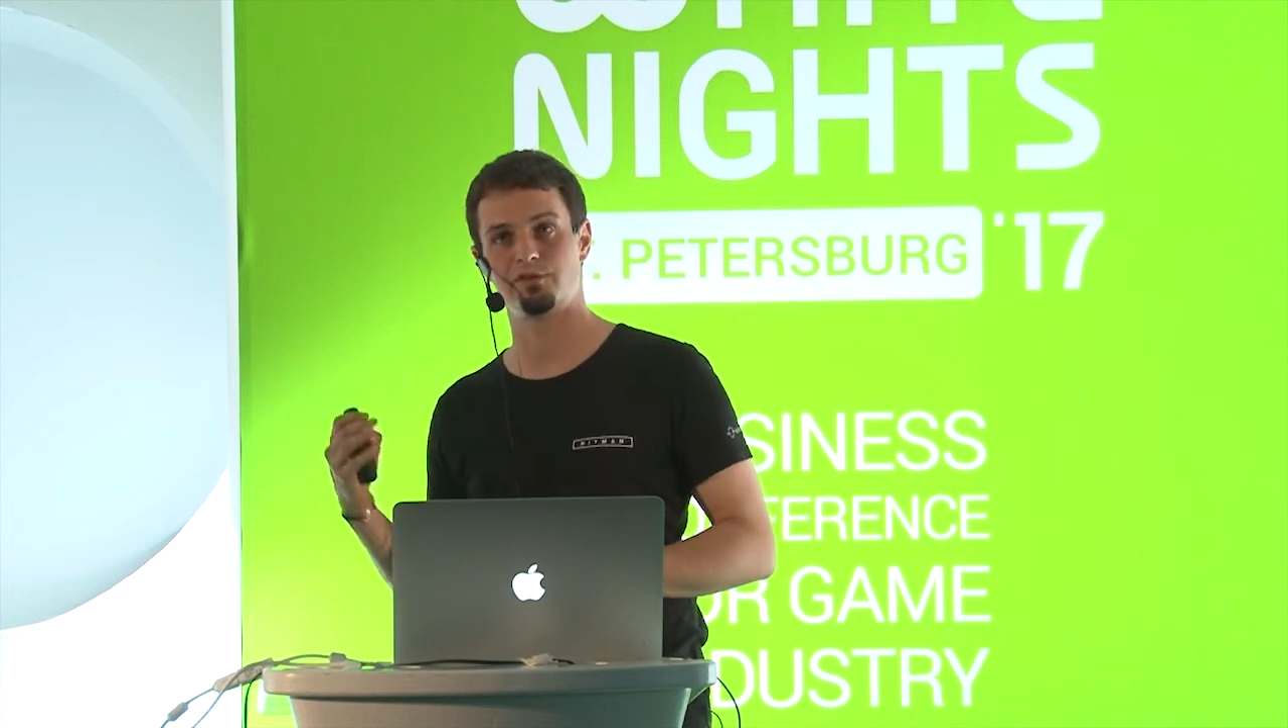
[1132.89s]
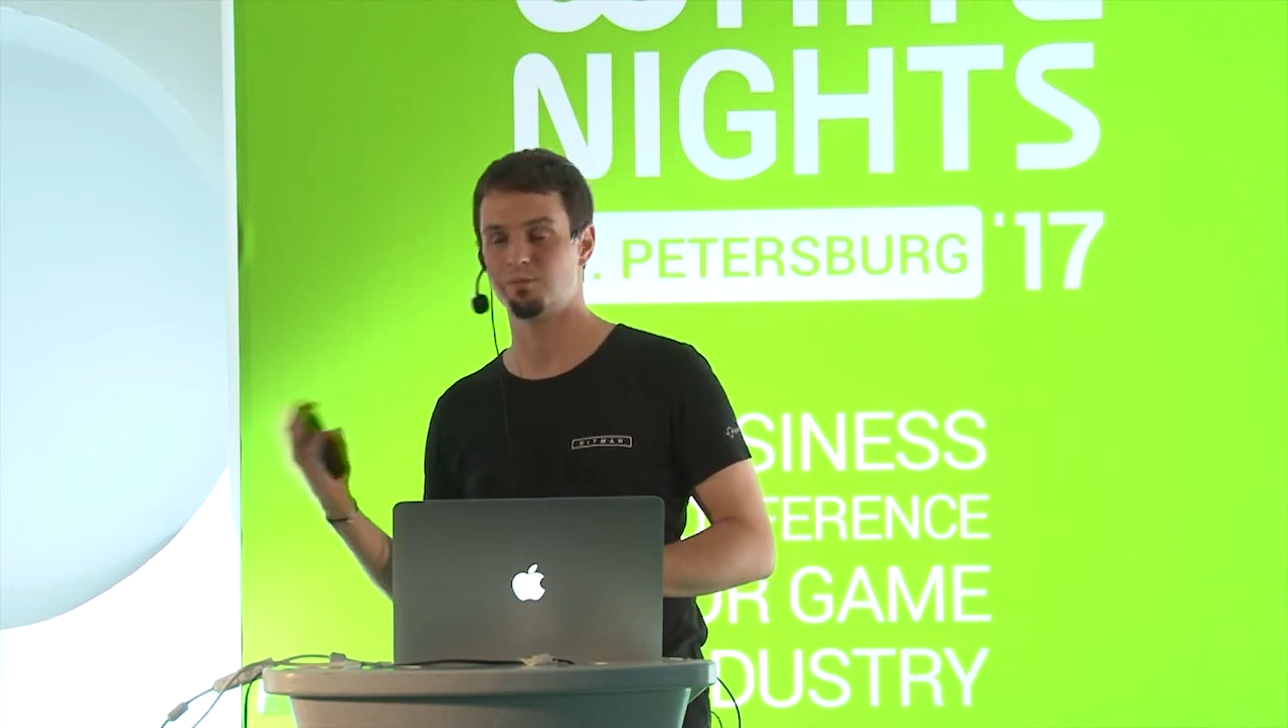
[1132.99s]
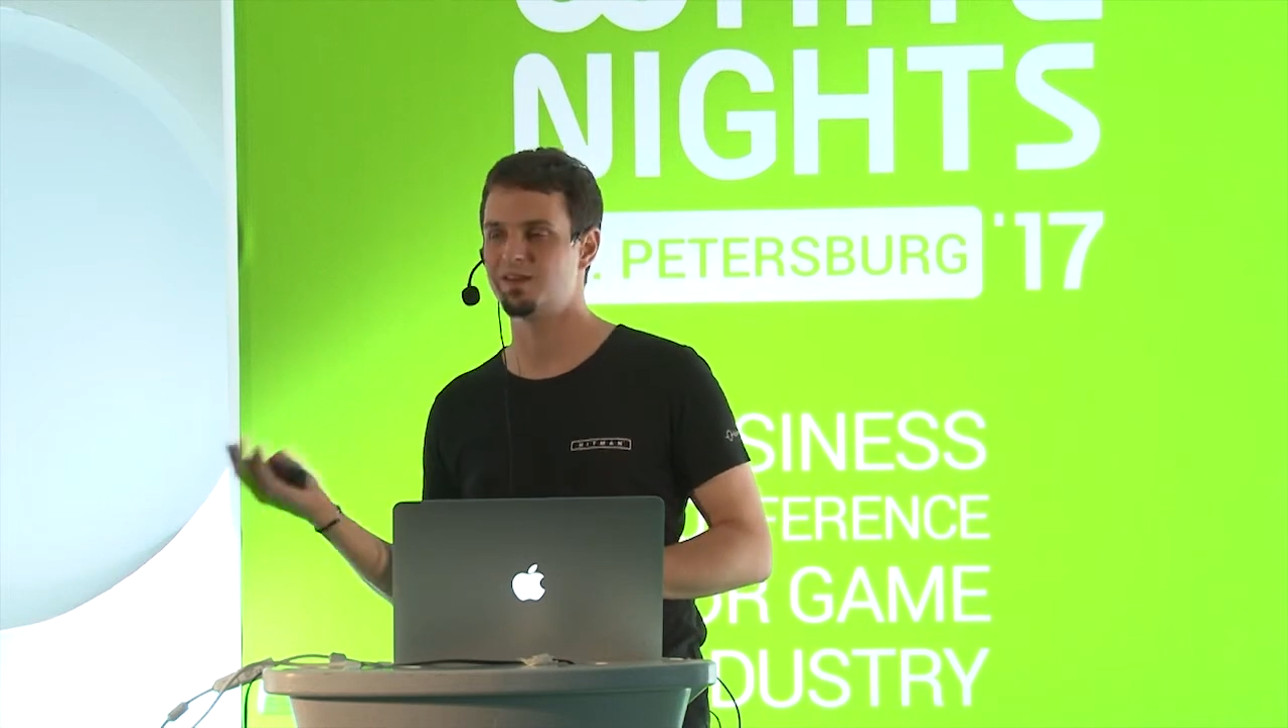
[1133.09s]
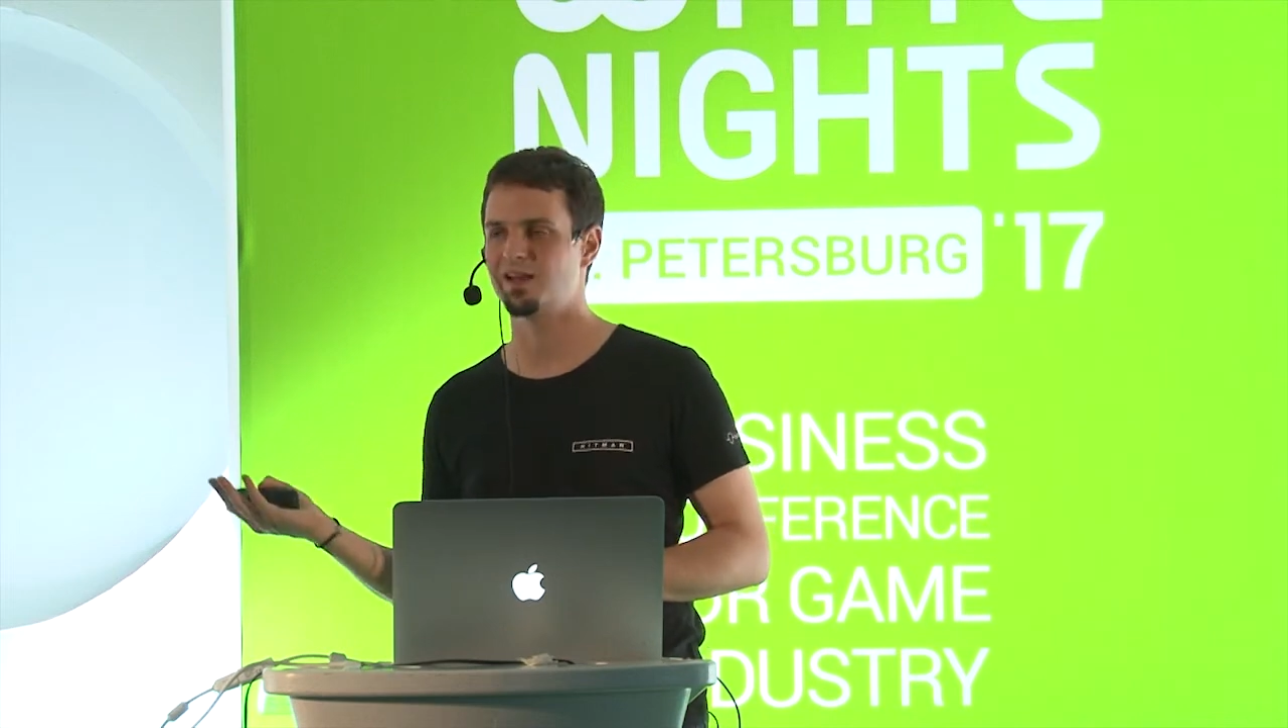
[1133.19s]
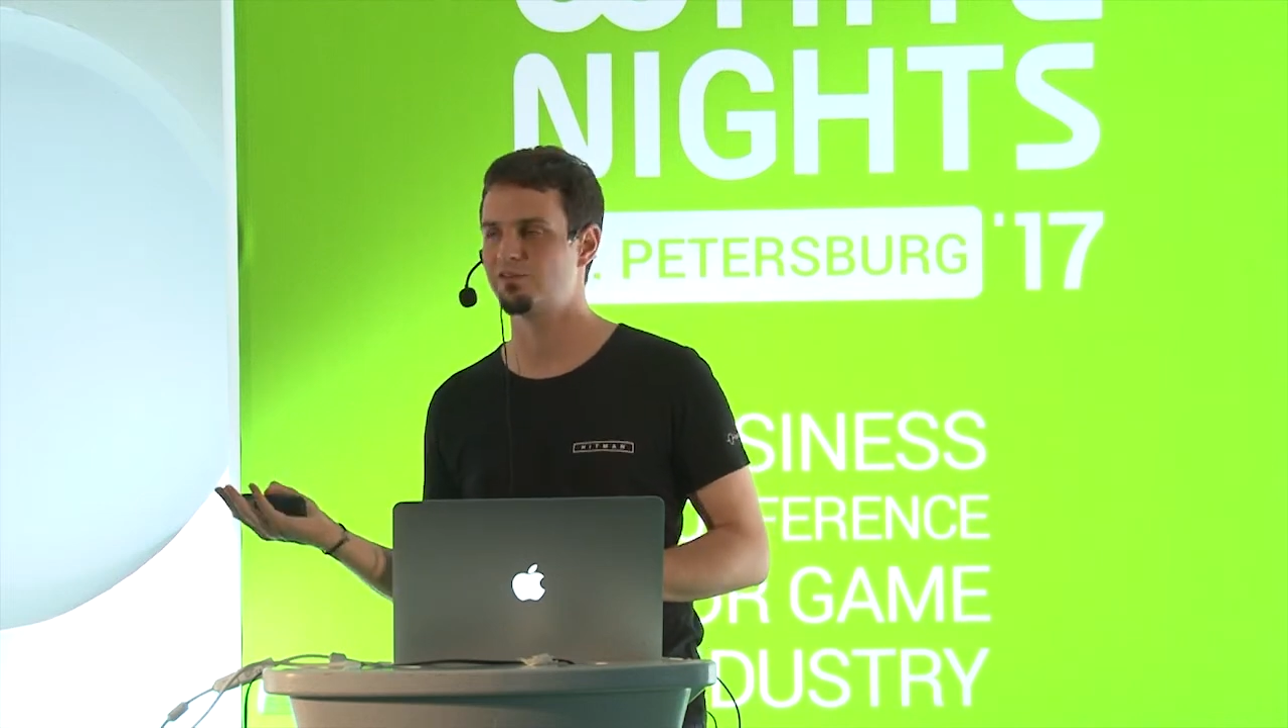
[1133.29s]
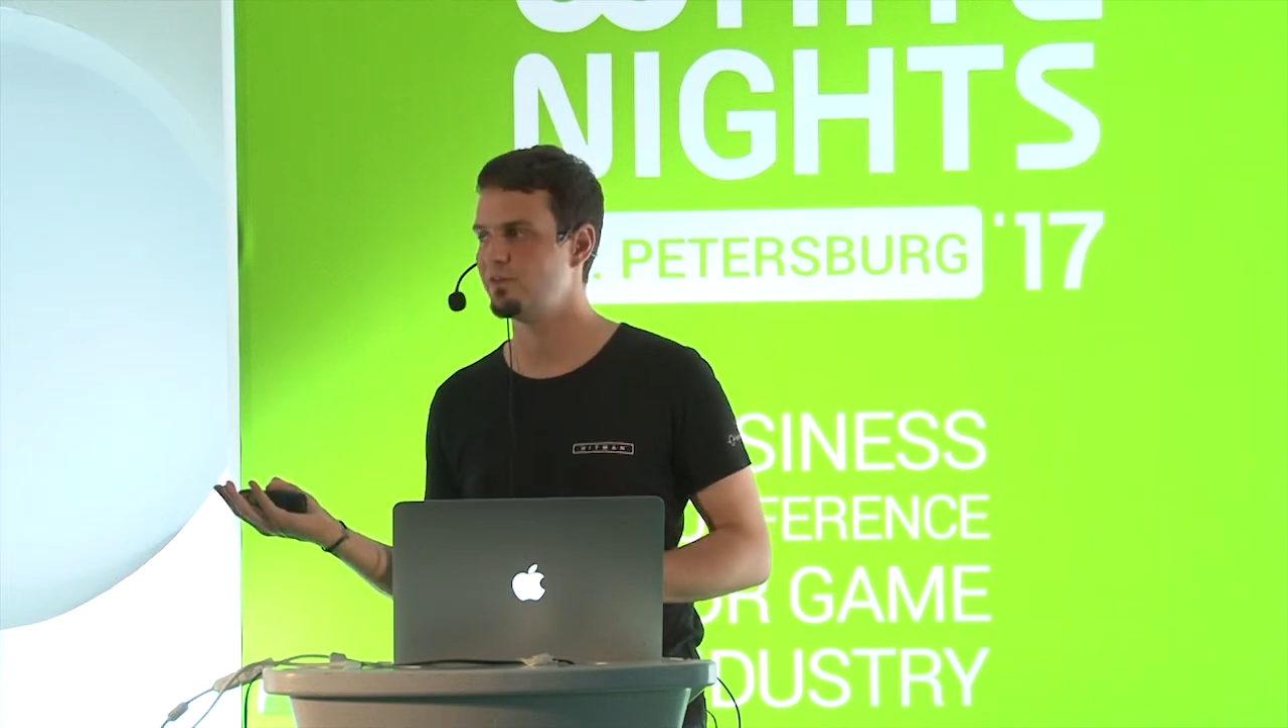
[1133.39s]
something like